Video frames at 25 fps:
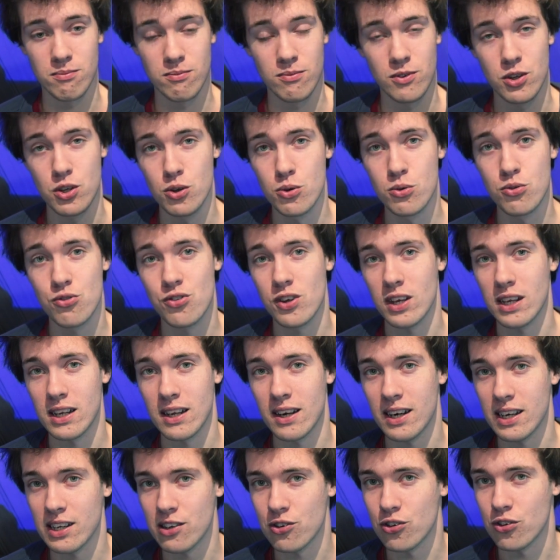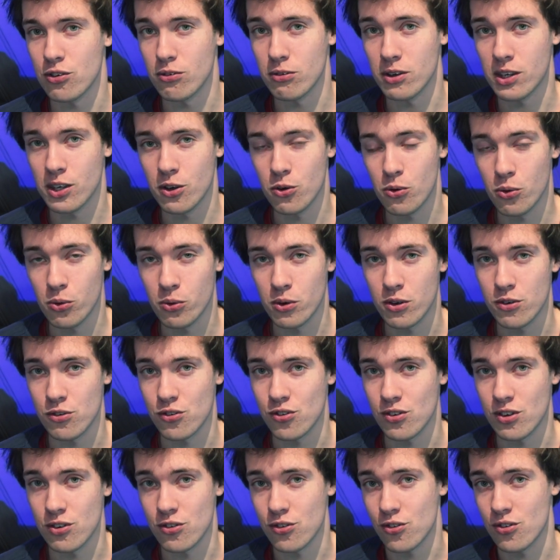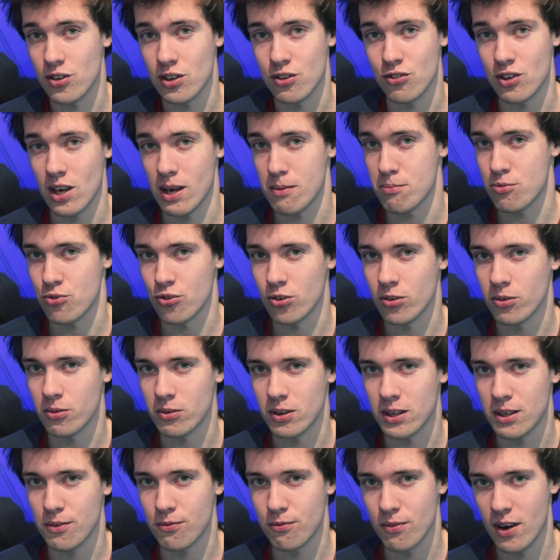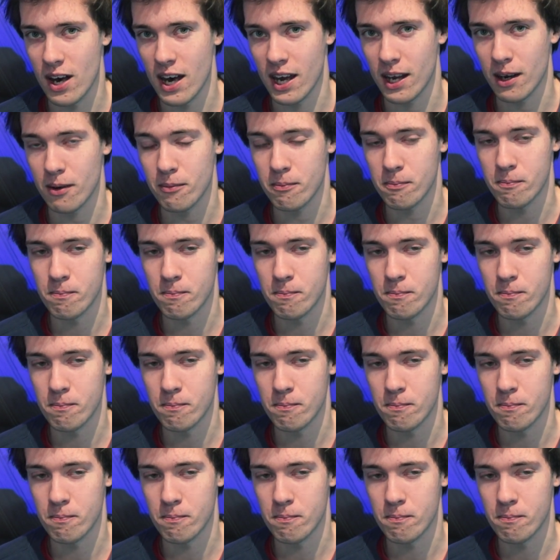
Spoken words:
using 90 degree corners is absolutely fine.